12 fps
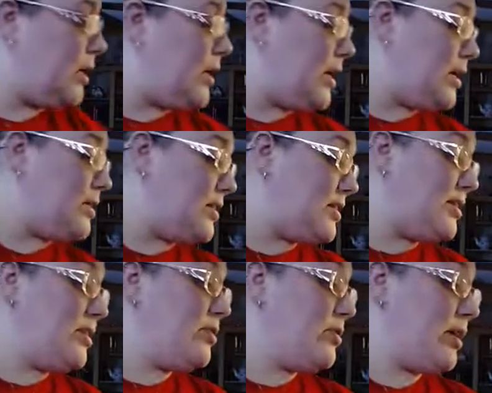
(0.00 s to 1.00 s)
and to
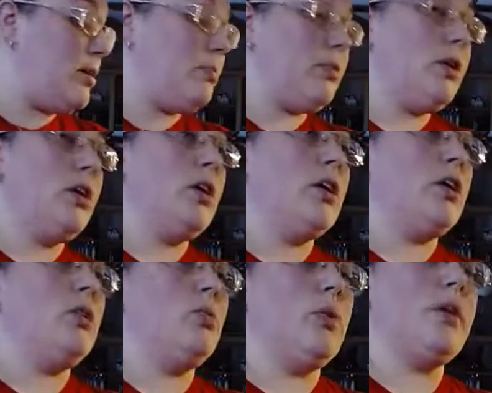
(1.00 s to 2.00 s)
sear them,
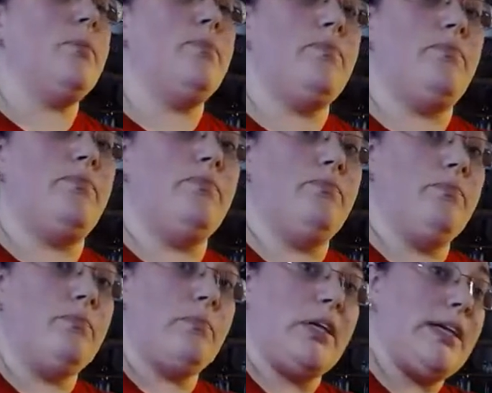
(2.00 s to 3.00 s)
you want to
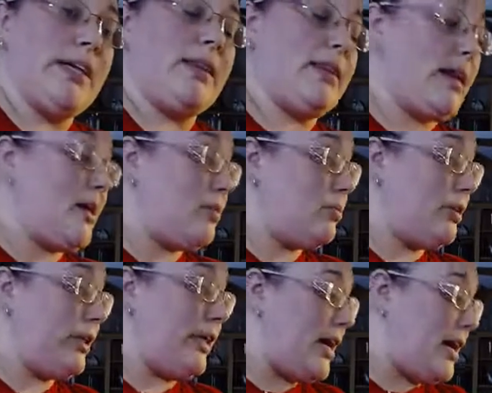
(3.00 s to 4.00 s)
get that
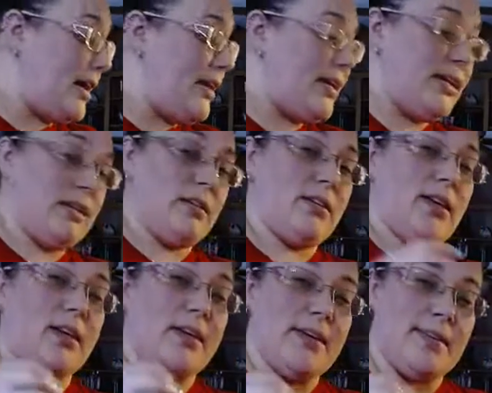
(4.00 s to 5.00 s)
really high heat
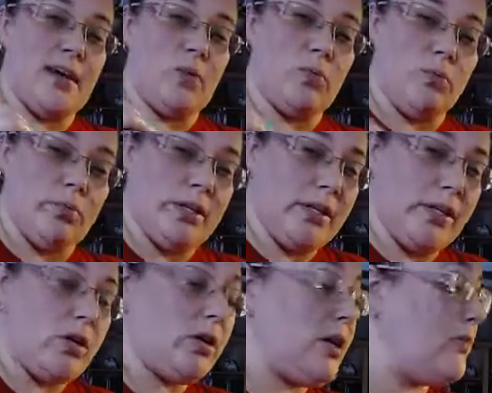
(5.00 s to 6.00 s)
and get that really
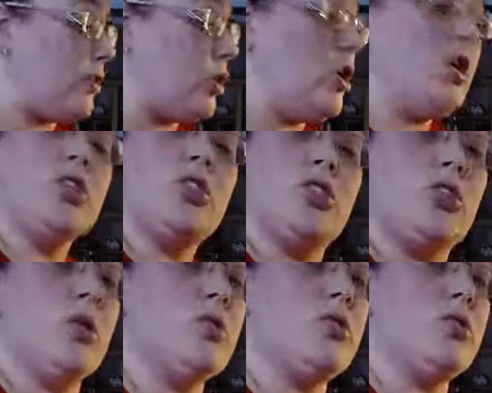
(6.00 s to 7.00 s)
good cover.
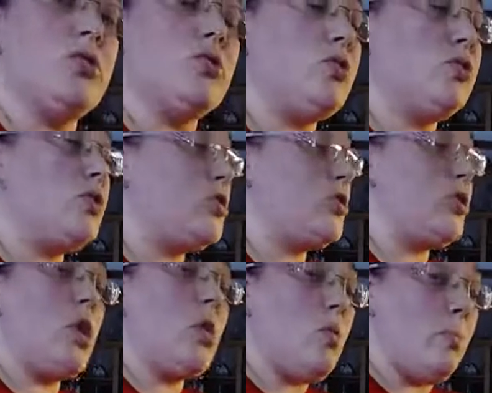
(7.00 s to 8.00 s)
So
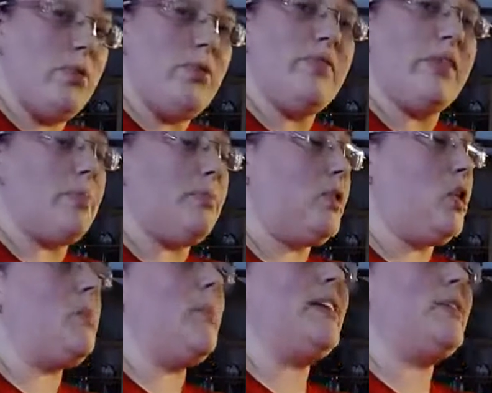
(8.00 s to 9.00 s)
don't move them.
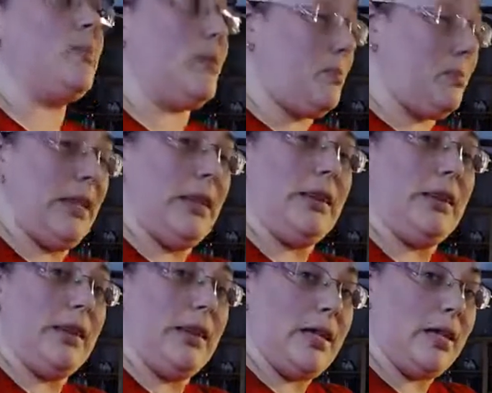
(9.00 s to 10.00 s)
Don't mess with them.
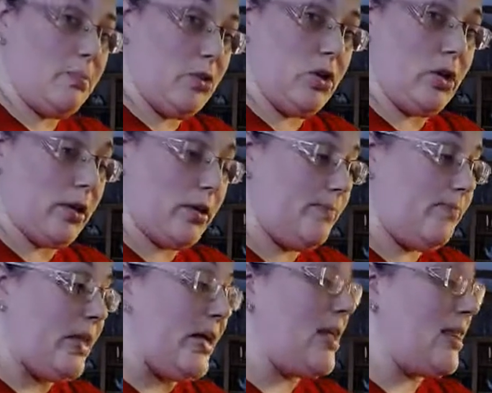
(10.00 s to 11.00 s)
Let them cook.
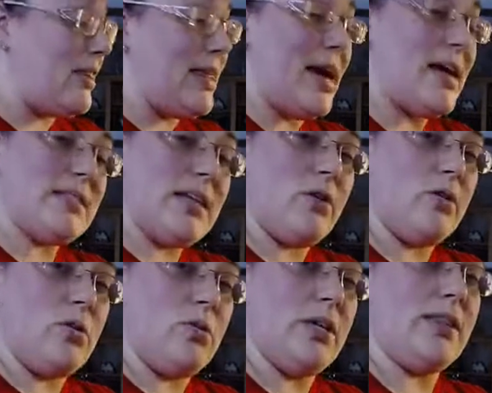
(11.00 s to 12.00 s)
That's how
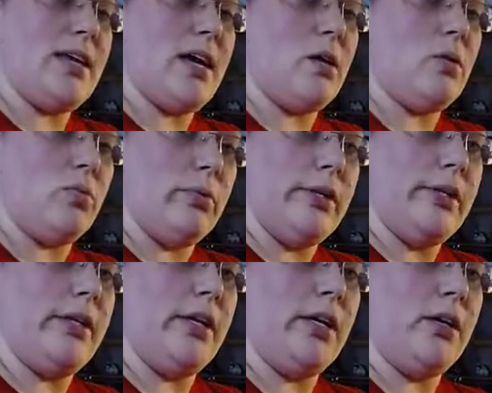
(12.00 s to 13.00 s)
you get that
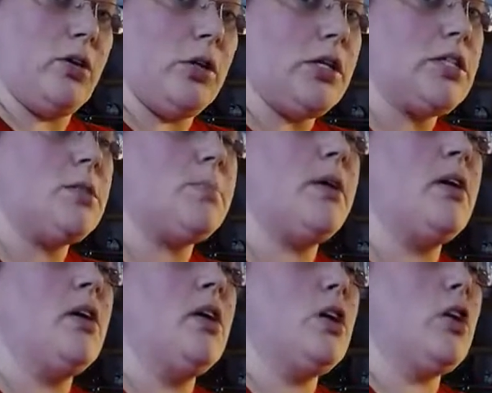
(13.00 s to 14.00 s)
really crisp,
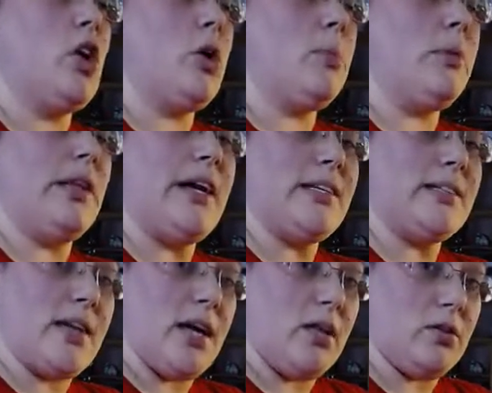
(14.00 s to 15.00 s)

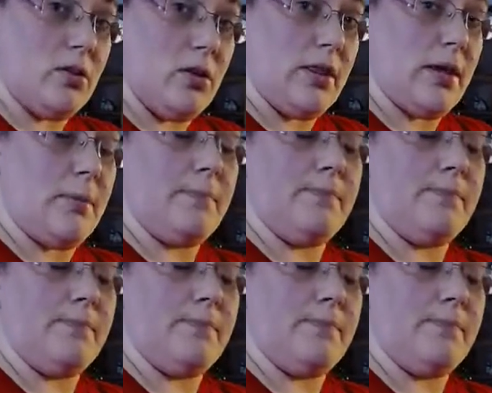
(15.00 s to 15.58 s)
caramelized color on them.